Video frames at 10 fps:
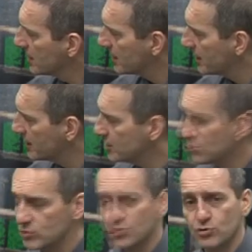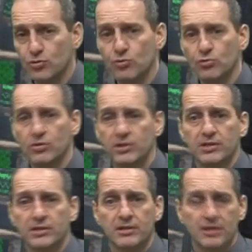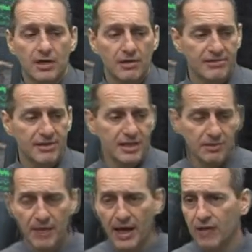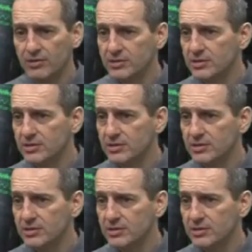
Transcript: And I need you to think about